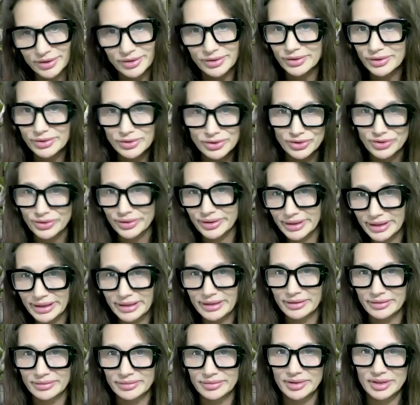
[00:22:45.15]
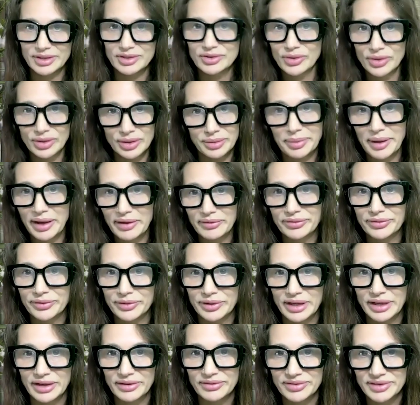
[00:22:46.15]
Usually, it's all about
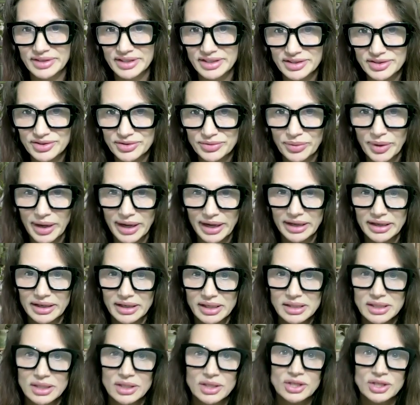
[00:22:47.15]
forgiveness, right?